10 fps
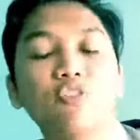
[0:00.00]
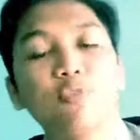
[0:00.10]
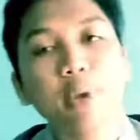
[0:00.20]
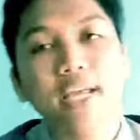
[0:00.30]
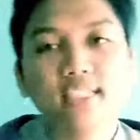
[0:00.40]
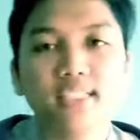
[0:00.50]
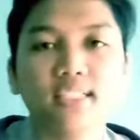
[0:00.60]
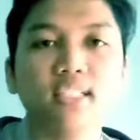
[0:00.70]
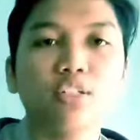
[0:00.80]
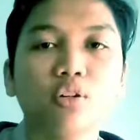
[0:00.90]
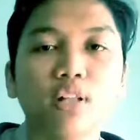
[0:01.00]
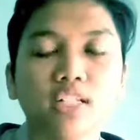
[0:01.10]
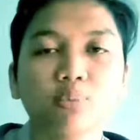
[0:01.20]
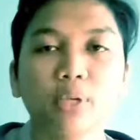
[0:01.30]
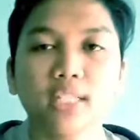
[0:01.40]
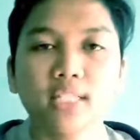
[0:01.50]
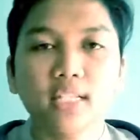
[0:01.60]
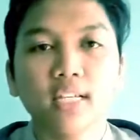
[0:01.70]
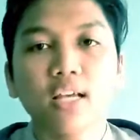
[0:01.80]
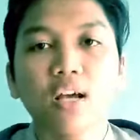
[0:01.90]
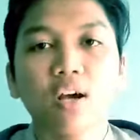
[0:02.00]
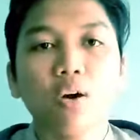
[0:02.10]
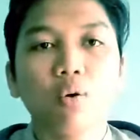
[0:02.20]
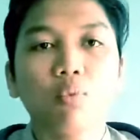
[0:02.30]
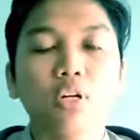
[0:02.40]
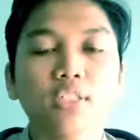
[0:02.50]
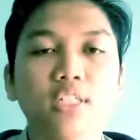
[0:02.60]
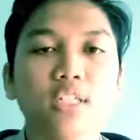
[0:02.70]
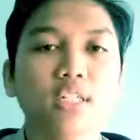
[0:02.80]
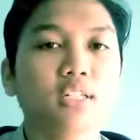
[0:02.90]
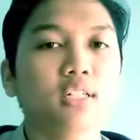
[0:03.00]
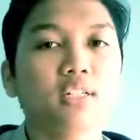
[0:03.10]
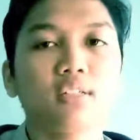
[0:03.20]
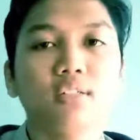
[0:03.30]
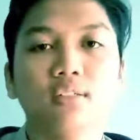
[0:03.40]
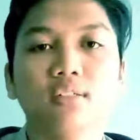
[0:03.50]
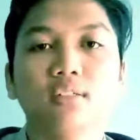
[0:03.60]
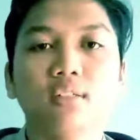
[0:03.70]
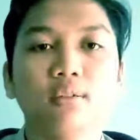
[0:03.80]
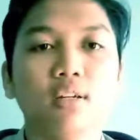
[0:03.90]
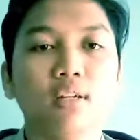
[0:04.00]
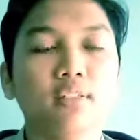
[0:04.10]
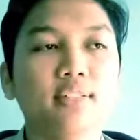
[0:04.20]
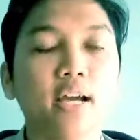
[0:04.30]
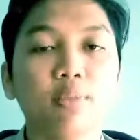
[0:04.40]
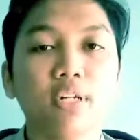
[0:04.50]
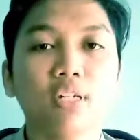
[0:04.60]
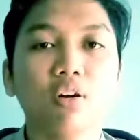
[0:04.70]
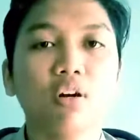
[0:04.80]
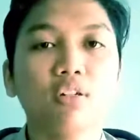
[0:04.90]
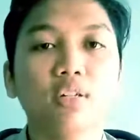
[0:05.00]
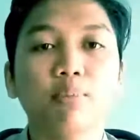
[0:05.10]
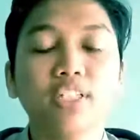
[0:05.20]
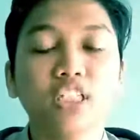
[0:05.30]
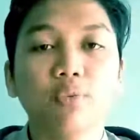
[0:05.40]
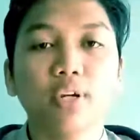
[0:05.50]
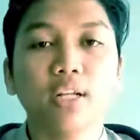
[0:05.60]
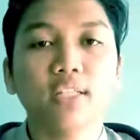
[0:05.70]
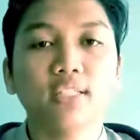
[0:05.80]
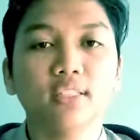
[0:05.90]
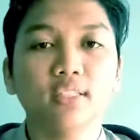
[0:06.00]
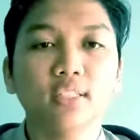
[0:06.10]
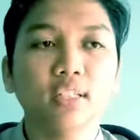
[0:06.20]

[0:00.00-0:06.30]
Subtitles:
mate, your classmate, what the assignment or the material is.